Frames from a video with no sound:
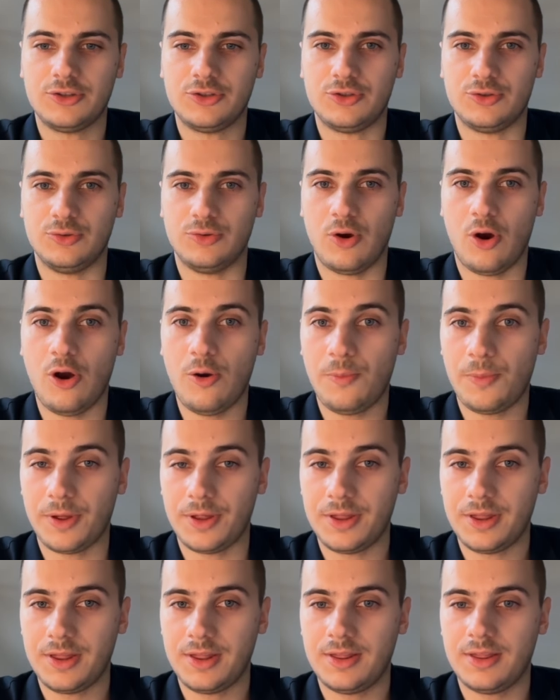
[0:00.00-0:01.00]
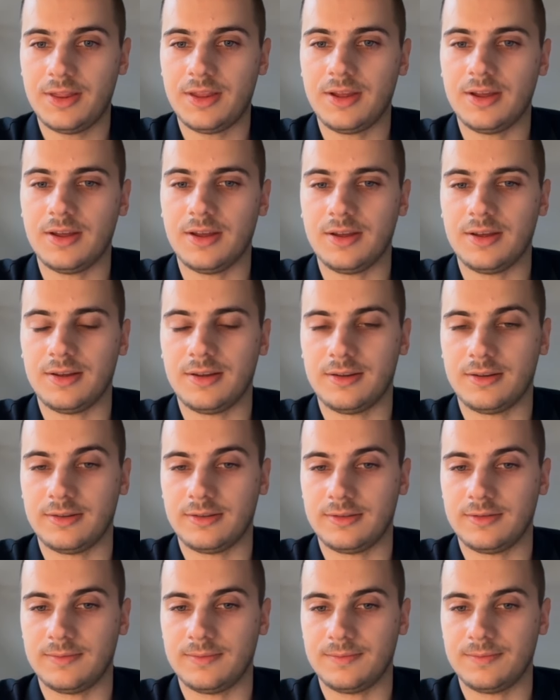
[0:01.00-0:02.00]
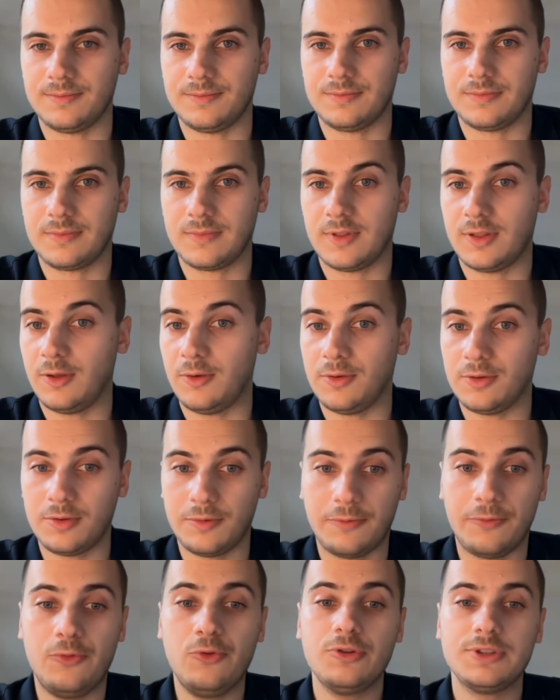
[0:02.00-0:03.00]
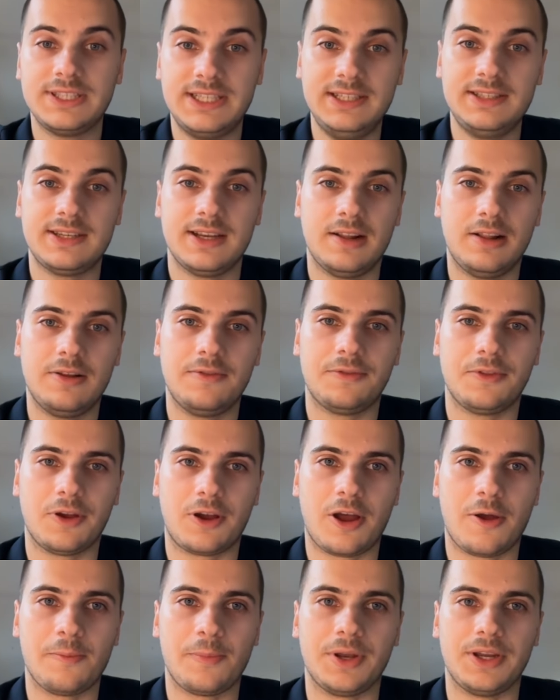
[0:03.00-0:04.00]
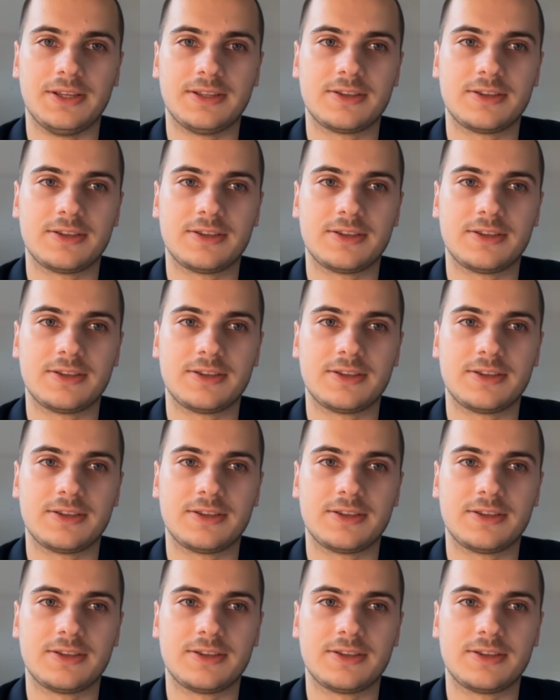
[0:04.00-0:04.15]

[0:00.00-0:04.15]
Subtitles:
to open the full detail of the company.